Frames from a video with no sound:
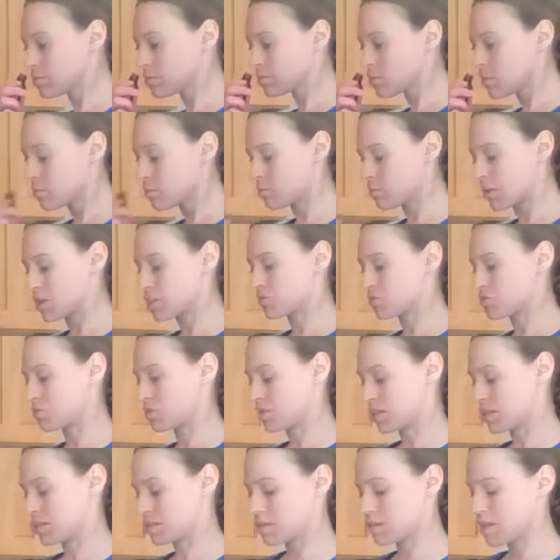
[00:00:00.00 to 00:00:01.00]
brushed
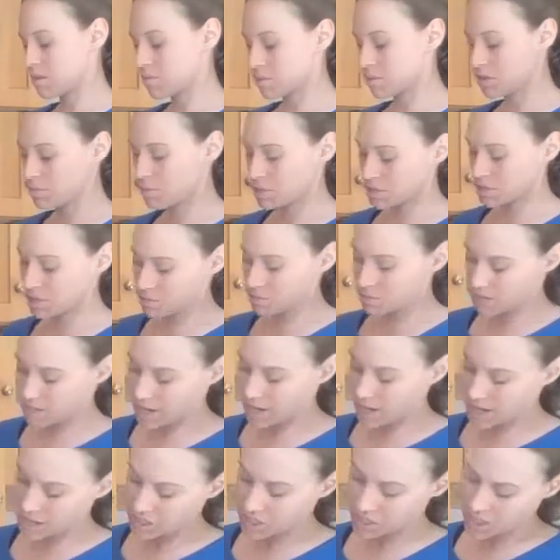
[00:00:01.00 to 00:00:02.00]
with this. Now I'm going to put some
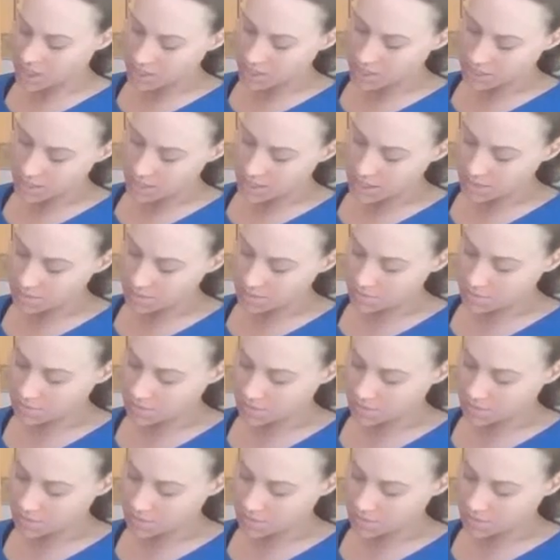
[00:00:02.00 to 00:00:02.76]
Diagize in.